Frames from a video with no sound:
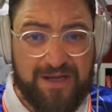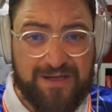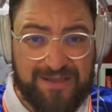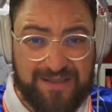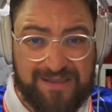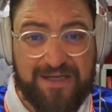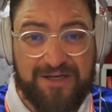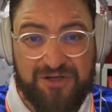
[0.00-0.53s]

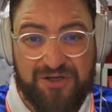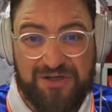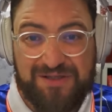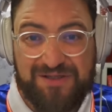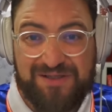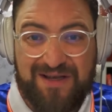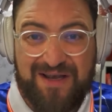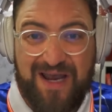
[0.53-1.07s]

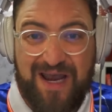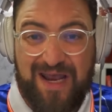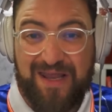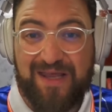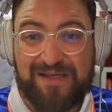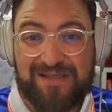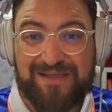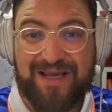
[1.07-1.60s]
decisions in
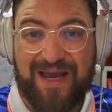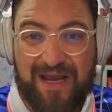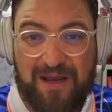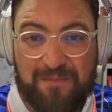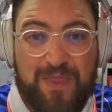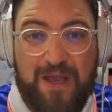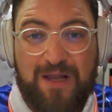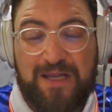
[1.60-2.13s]
this
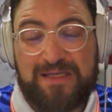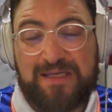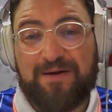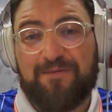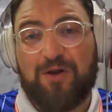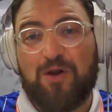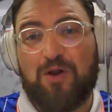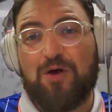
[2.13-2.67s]
game. Let's
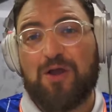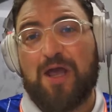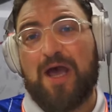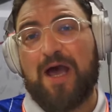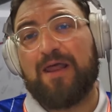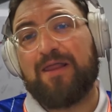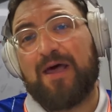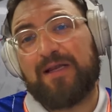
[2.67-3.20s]
have a look
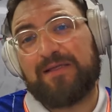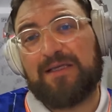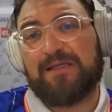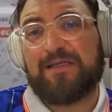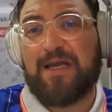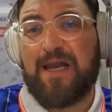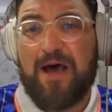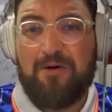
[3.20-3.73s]
at that
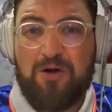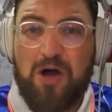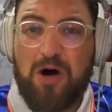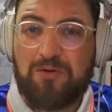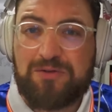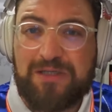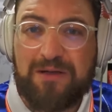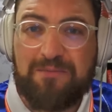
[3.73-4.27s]
disallowed
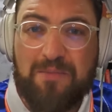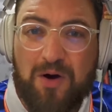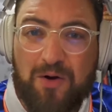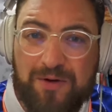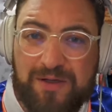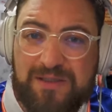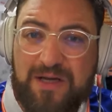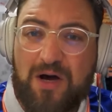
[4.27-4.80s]
Colton
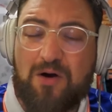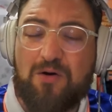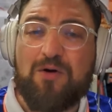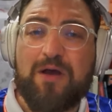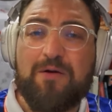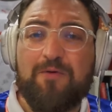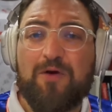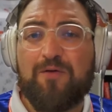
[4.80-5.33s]
Morris goal.
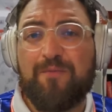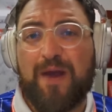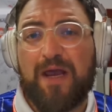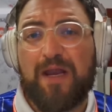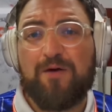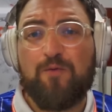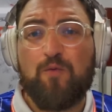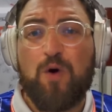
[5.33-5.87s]
It would have
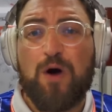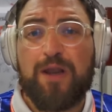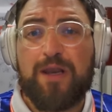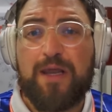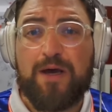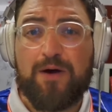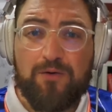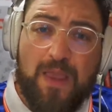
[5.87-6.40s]
made it
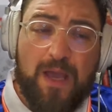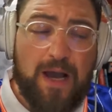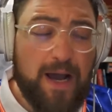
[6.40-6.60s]
1-0.